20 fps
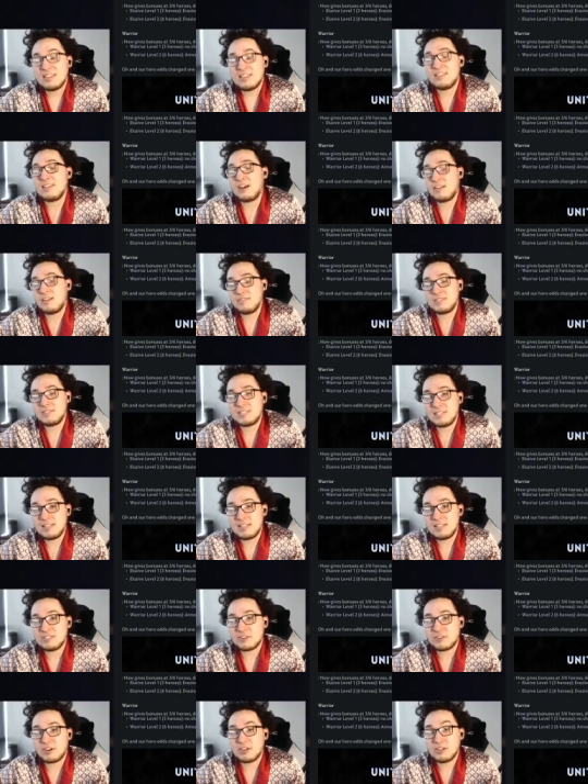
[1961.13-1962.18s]
obviously these
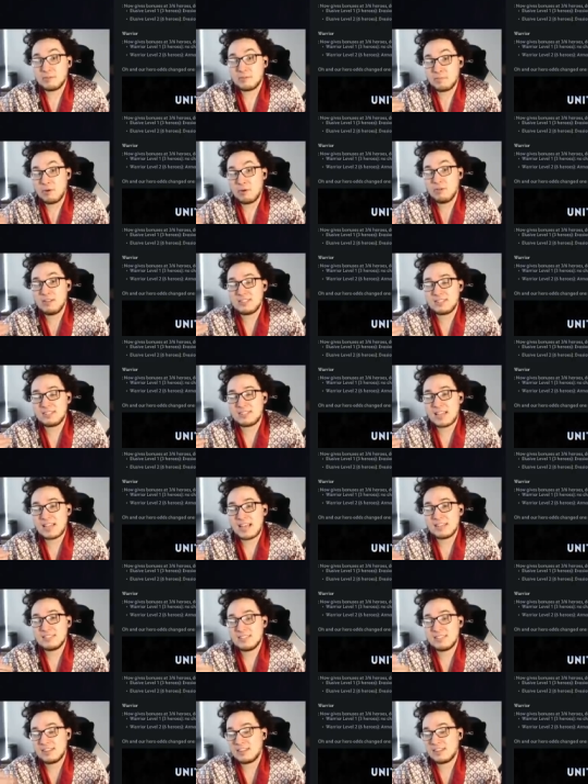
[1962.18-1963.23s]
are on your opponent's
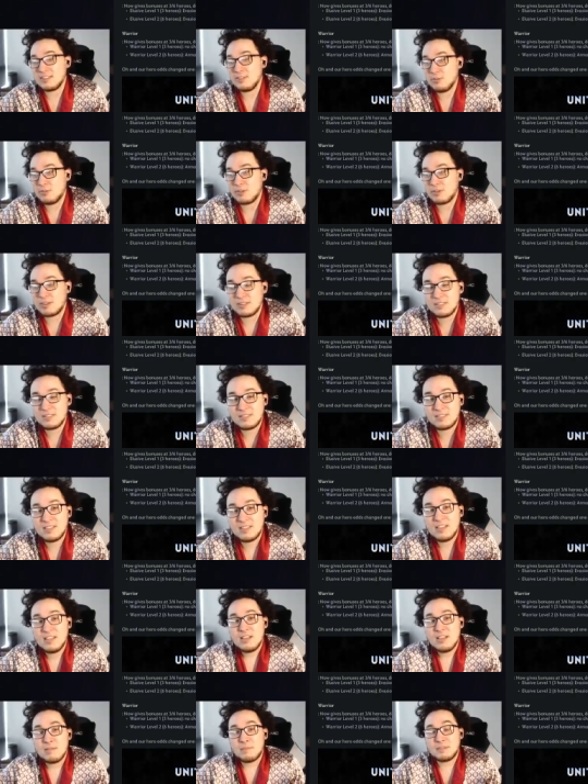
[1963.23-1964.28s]
attacks and not yours,
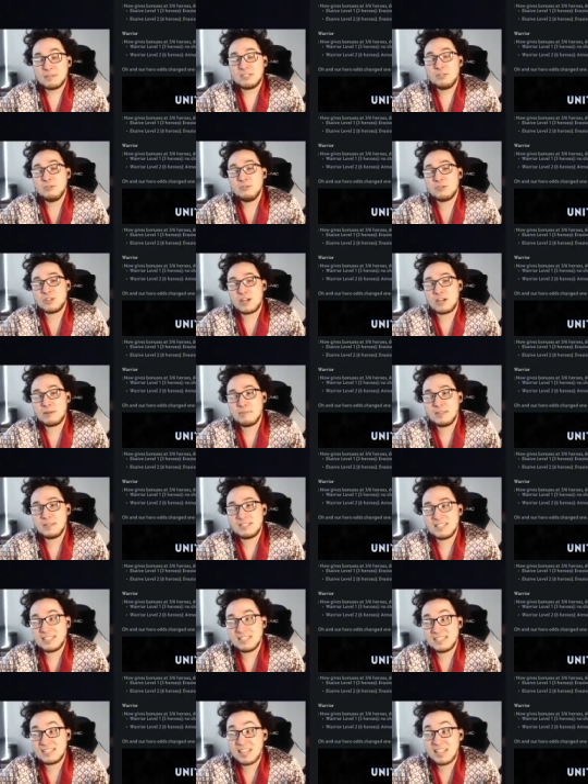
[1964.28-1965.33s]
but 2 Shamans
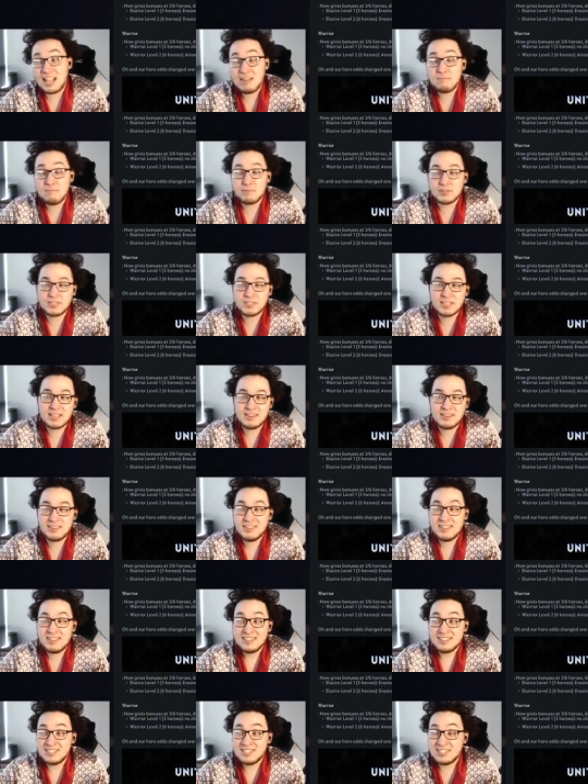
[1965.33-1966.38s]
is 10%
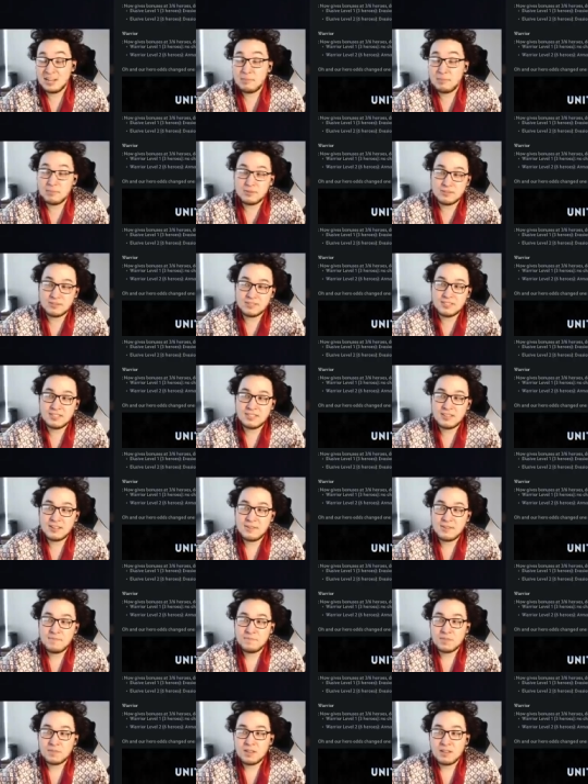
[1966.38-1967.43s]
doubled
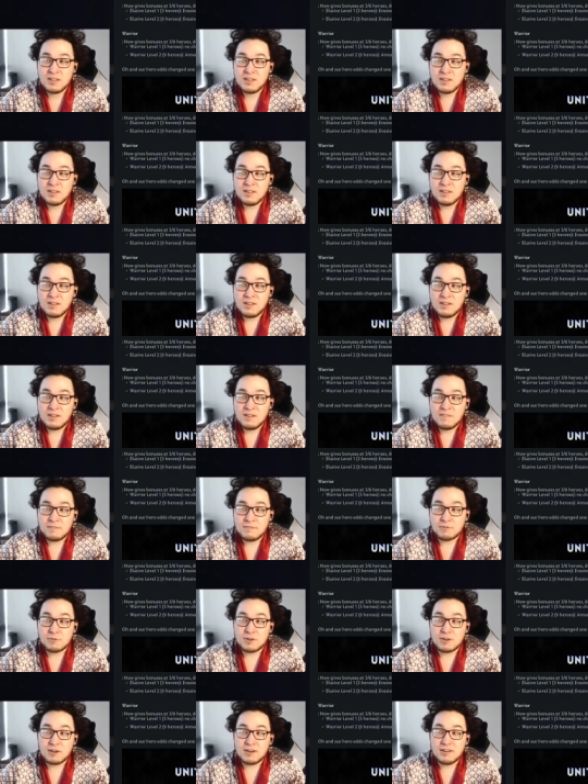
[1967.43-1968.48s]

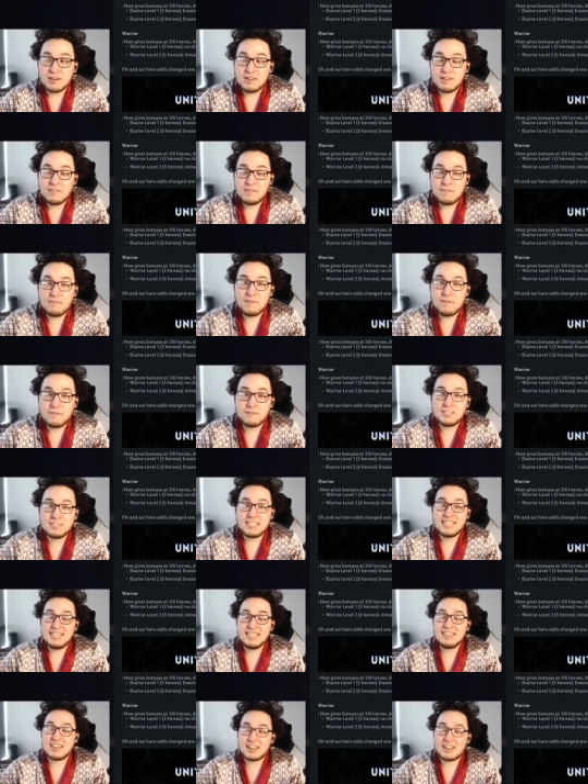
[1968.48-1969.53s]
for
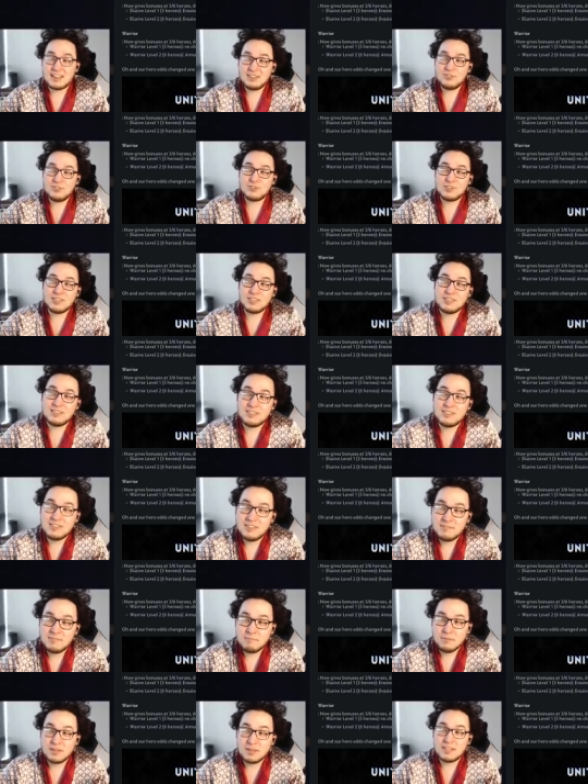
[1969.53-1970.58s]
1500
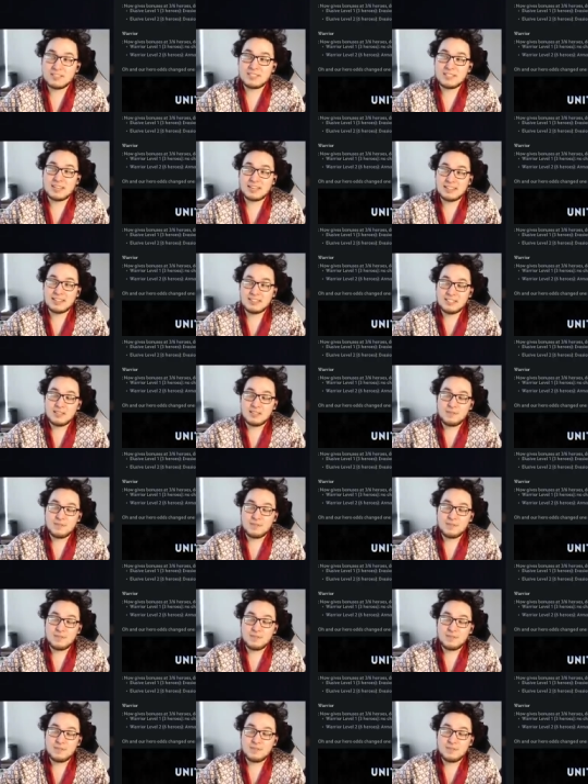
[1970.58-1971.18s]
milliseconds,